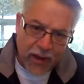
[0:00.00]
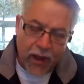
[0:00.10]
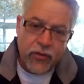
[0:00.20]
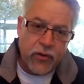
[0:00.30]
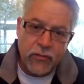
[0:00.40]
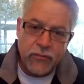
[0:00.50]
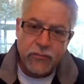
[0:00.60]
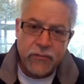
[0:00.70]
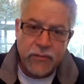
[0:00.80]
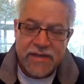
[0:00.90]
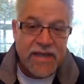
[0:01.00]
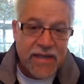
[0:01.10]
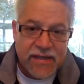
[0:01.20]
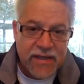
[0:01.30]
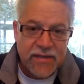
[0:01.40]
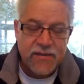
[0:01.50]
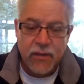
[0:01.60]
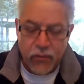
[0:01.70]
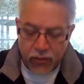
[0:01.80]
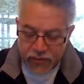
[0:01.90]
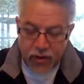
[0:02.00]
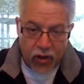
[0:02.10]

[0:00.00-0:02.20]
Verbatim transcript: other deities. There was